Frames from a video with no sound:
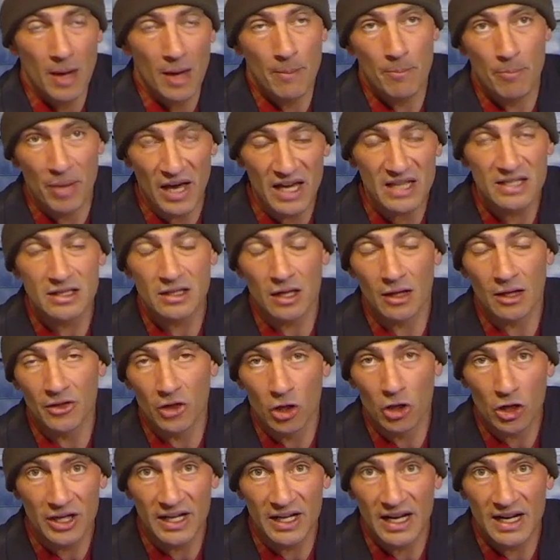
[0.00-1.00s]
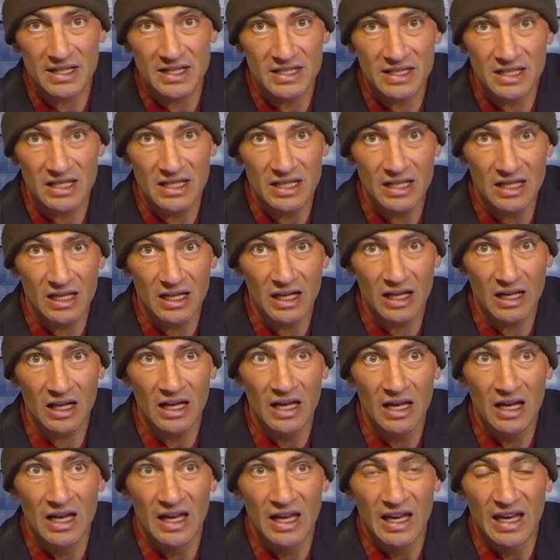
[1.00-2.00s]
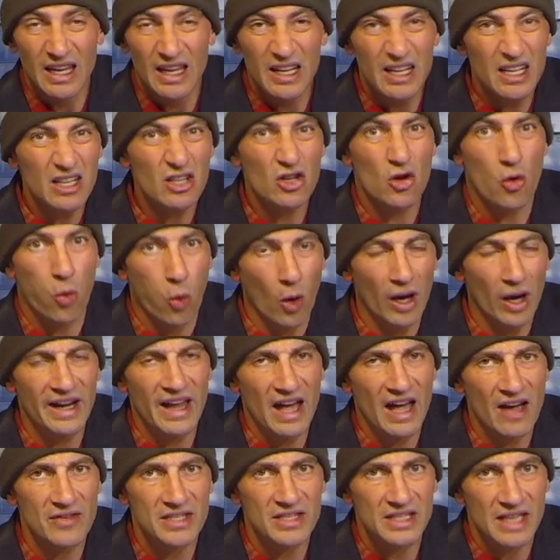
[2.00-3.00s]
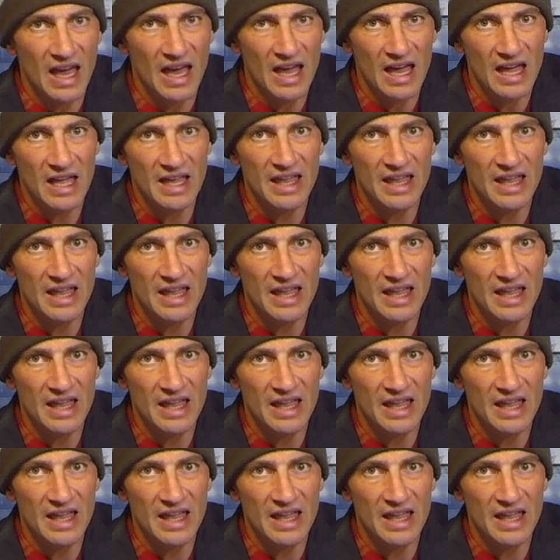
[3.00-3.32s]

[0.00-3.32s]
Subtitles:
based on looking at his skiing, he didn't quite have his A